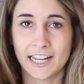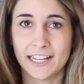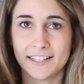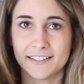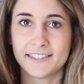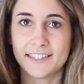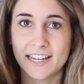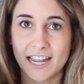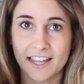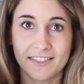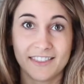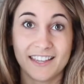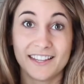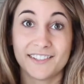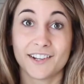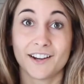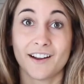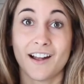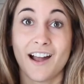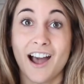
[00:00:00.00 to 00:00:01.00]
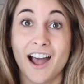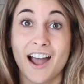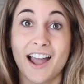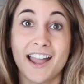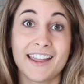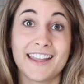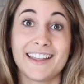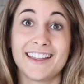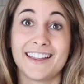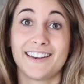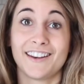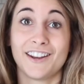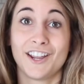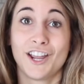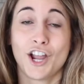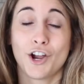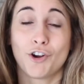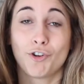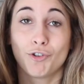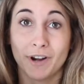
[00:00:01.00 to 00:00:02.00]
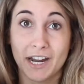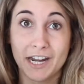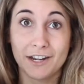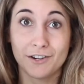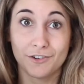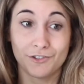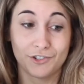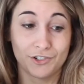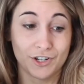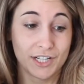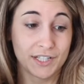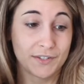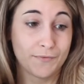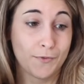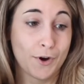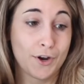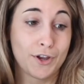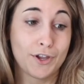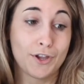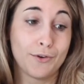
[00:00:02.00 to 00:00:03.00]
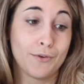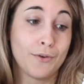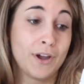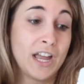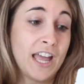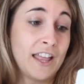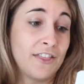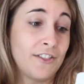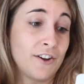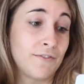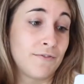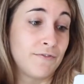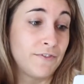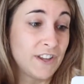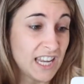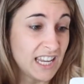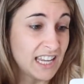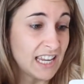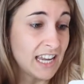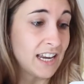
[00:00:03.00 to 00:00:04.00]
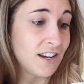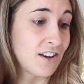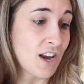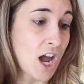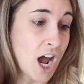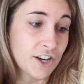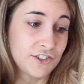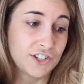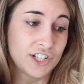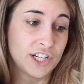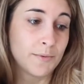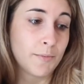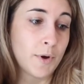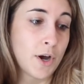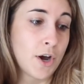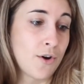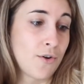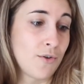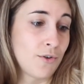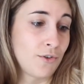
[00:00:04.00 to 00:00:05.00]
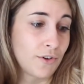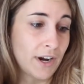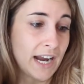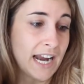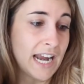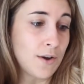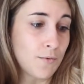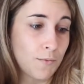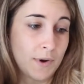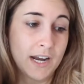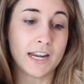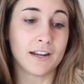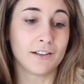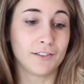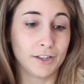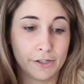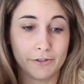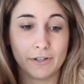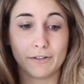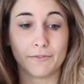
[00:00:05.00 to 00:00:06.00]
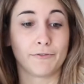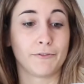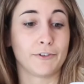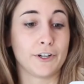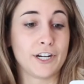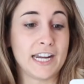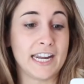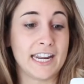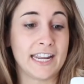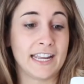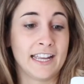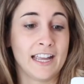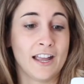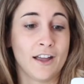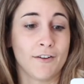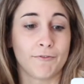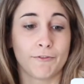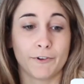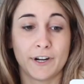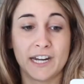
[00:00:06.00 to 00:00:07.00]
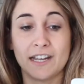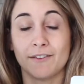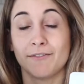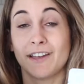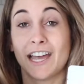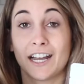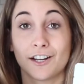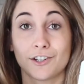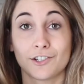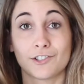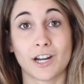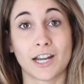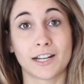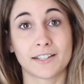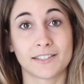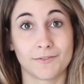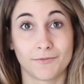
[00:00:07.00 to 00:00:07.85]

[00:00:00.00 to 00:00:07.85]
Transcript: Instead, these are high in great nutrients for you. They're vegan, non-GMO, grain, wheat, gluten-free, free of extracts